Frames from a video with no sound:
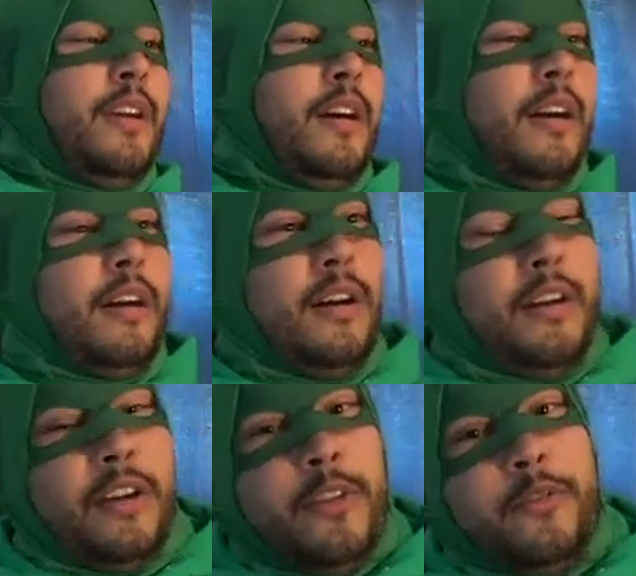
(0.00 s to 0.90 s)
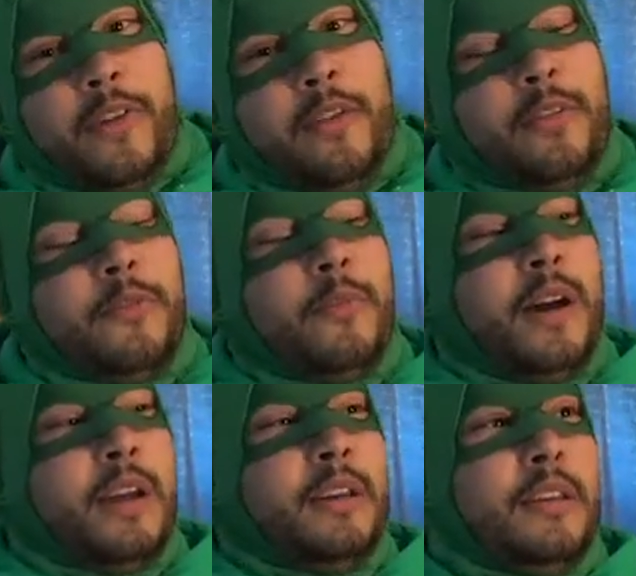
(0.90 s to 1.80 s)
Another favorite of
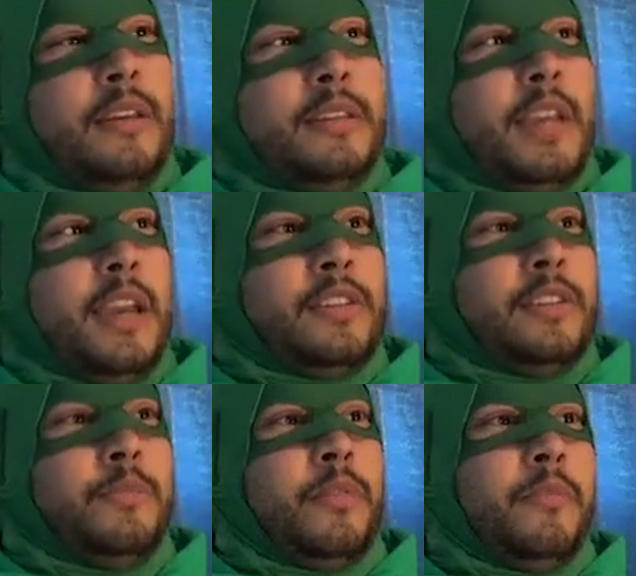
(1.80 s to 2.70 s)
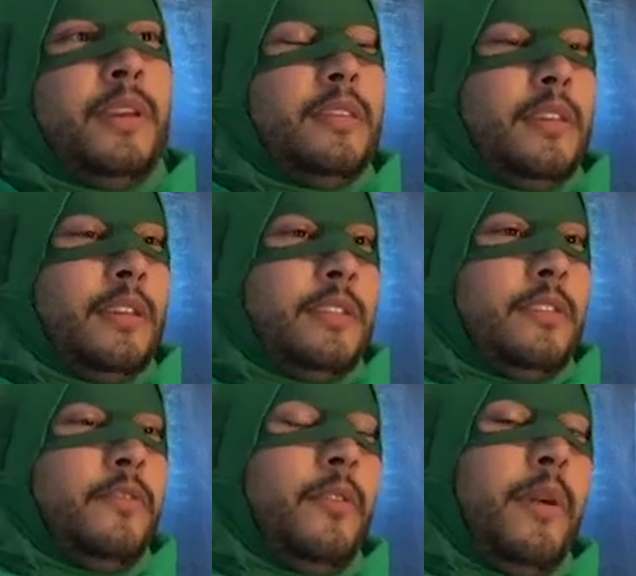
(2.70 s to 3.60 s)
mine is actually Prometheus
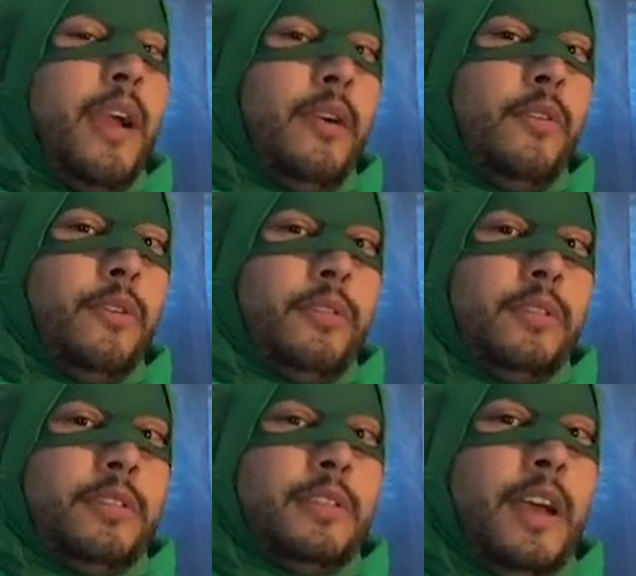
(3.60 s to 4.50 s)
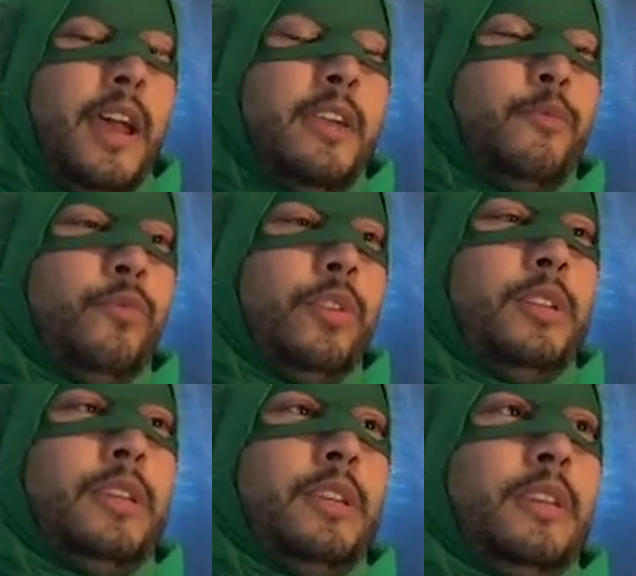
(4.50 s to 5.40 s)
from Arrow because I
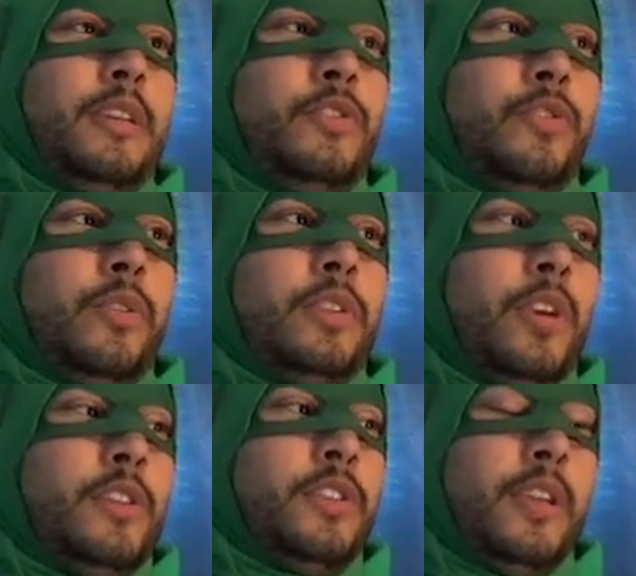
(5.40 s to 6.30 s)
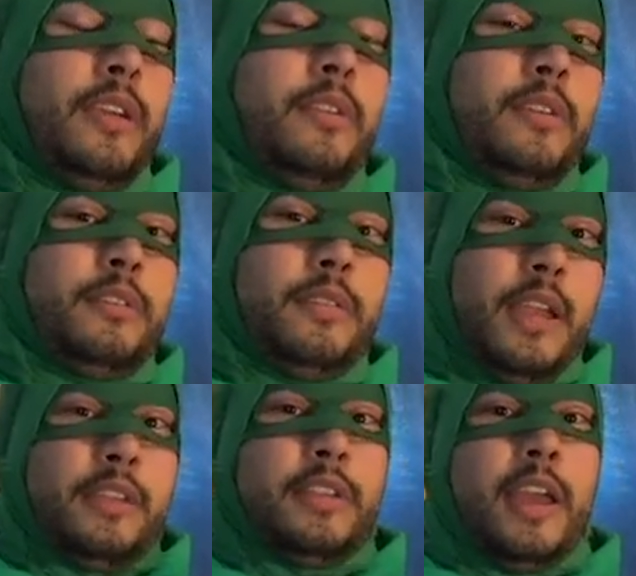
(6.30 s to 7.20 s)
really enjoyed Josh Aguirre
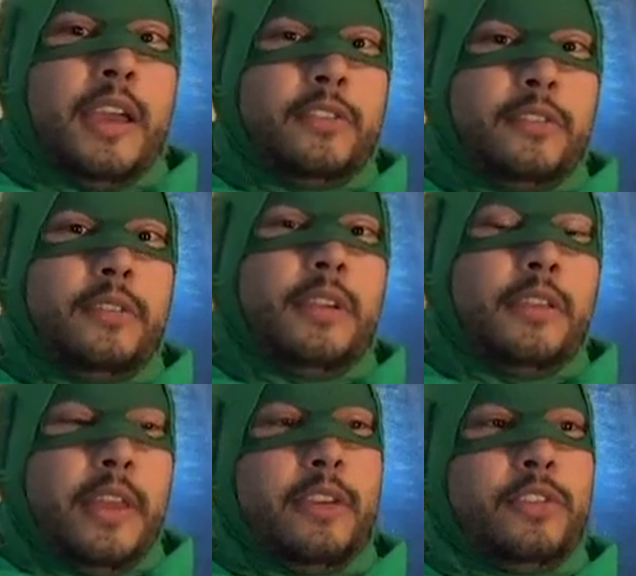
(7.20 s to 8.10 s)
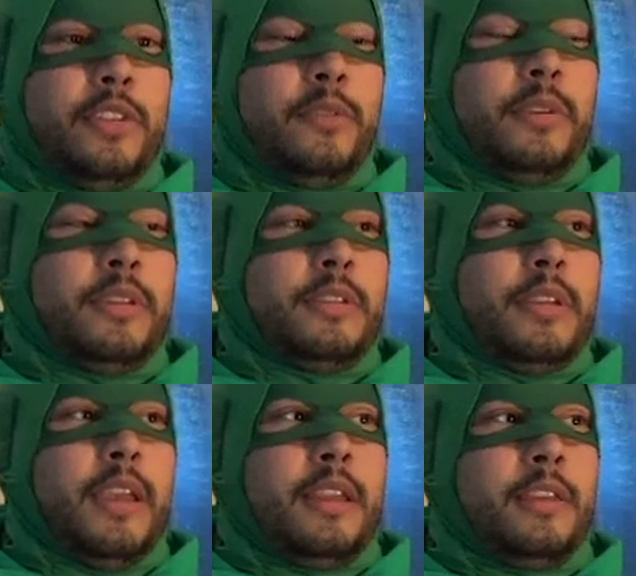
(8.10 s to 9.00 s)
as an actor in that series,
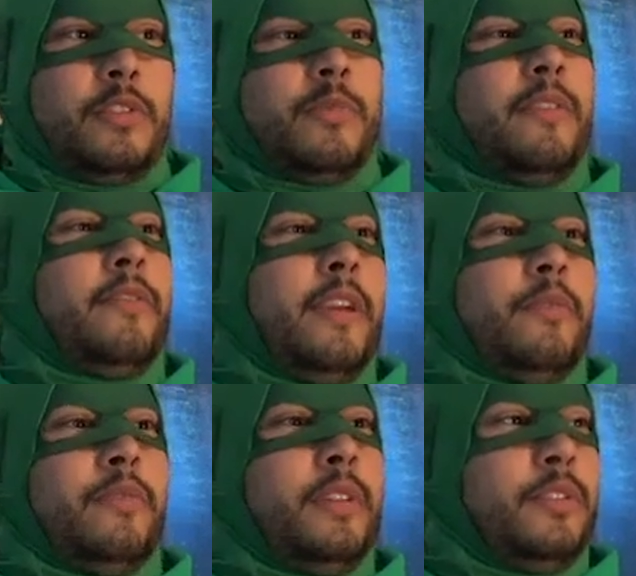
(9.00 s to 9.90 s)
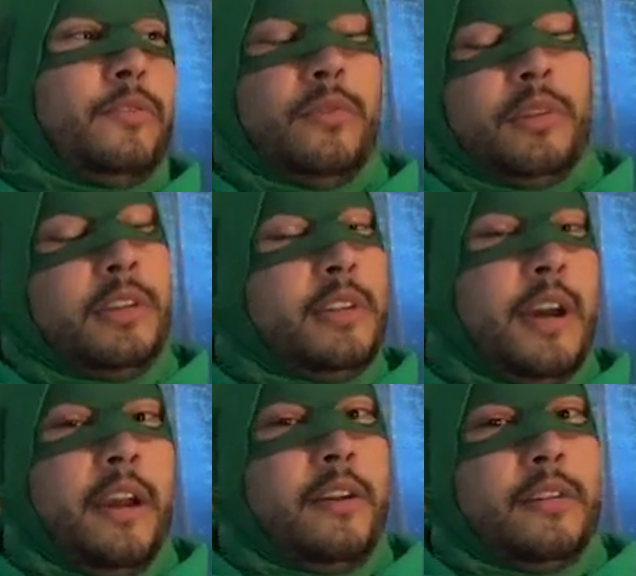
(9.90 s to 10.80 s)
and he was my favorite villain through the
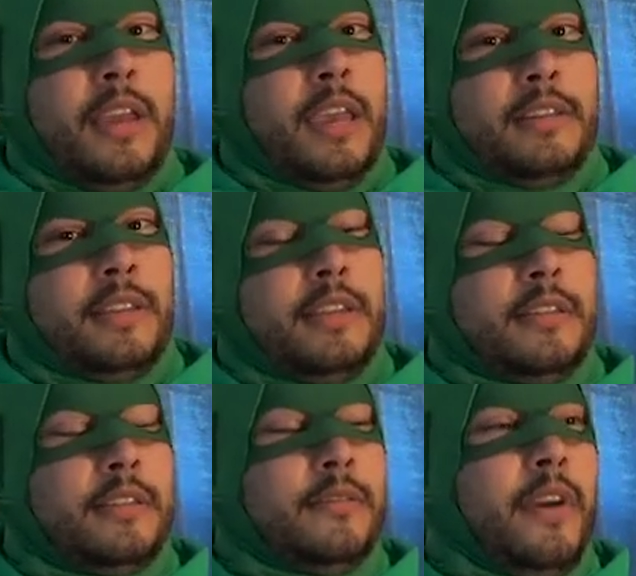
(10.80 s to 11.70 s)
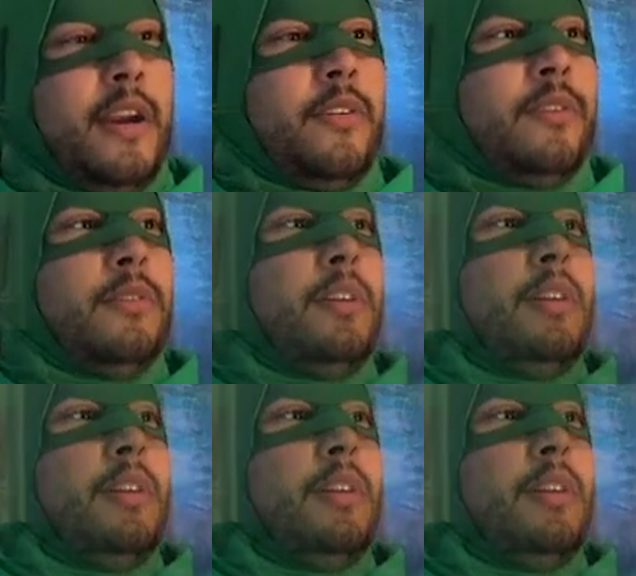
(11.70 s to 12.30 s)
entire 8 seasons of Arrow.